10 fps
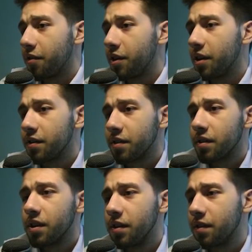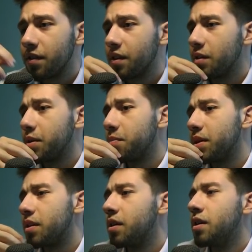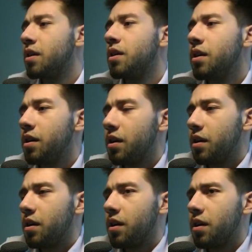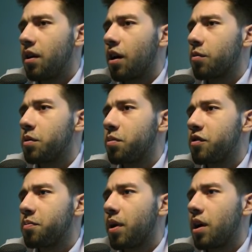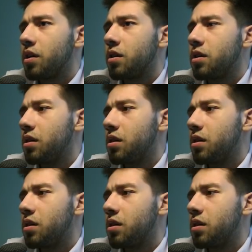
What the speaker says: If he doesn't, he's gonna be a bit in an awkward spot.